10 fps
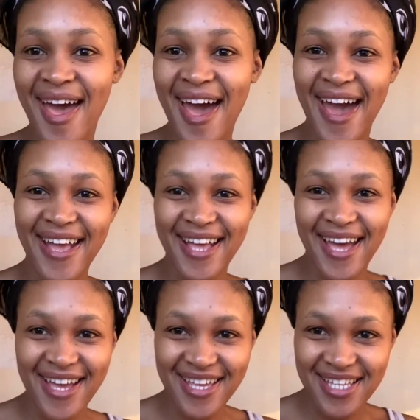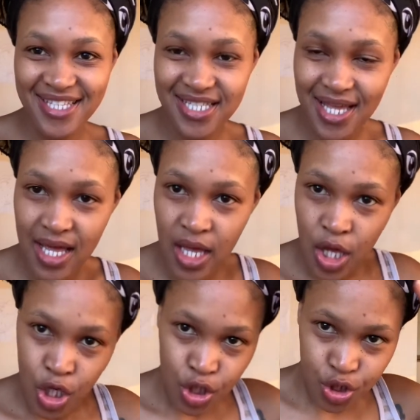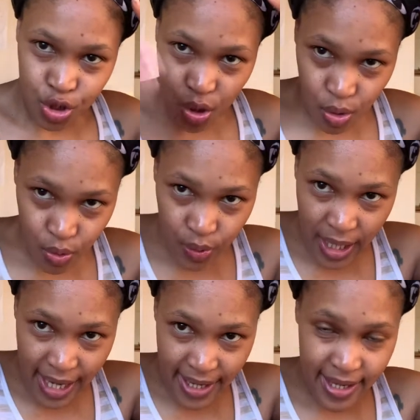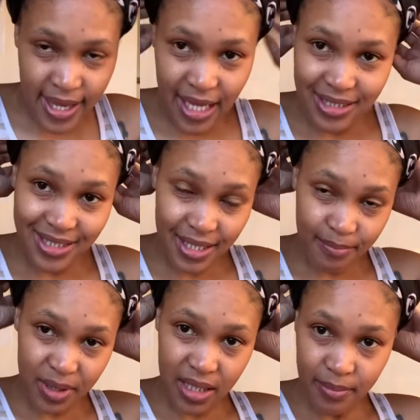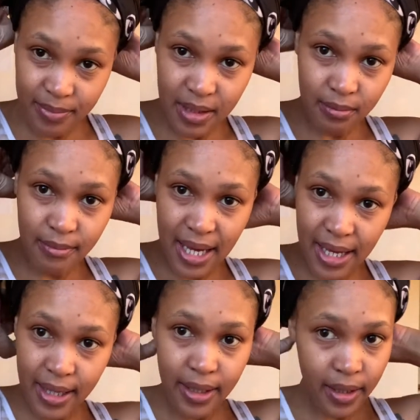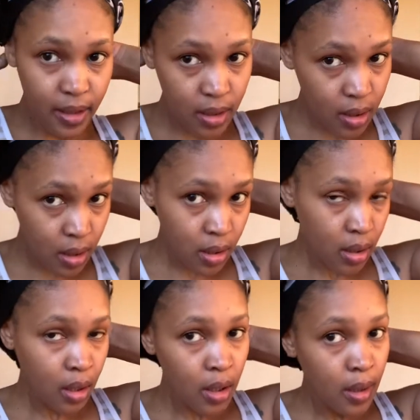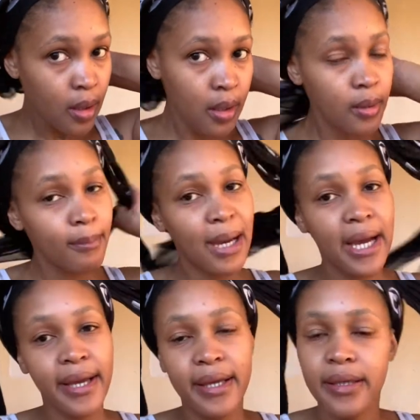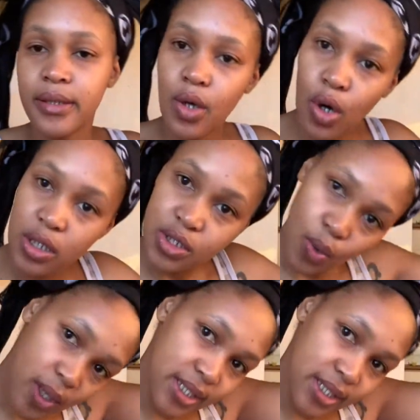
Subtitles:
I still have some oil left over, which I'm going to my hot oil